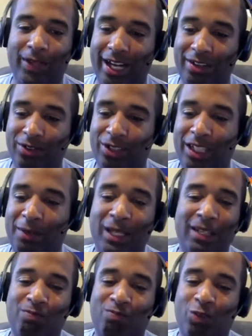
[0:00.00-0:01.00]
don't need to be
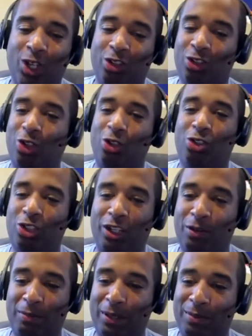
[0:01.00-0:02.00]
associated with
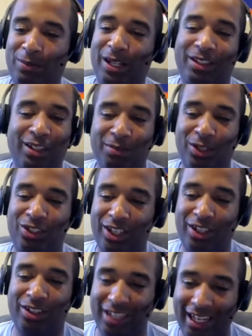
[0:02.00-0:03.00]
people that are going to be
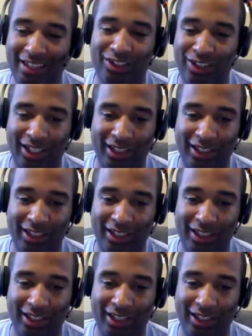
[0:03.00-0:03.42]
sharing that shit.